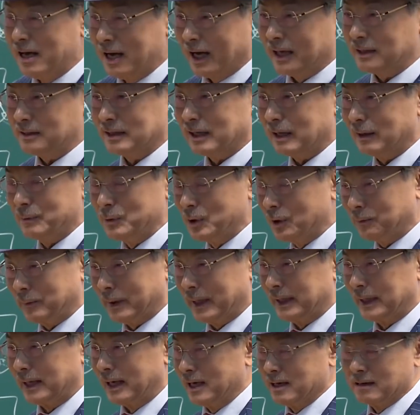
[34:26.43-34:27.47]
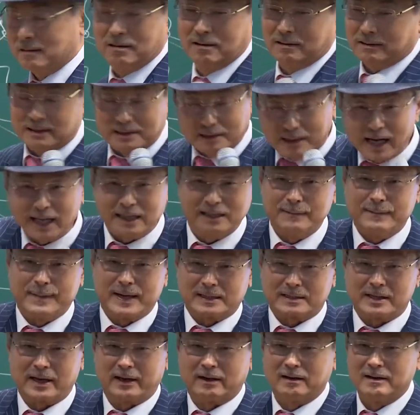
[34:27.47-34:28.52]
there's no one to put under me.
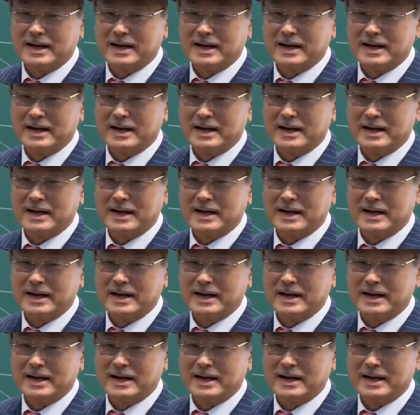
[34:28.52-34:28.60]
Don't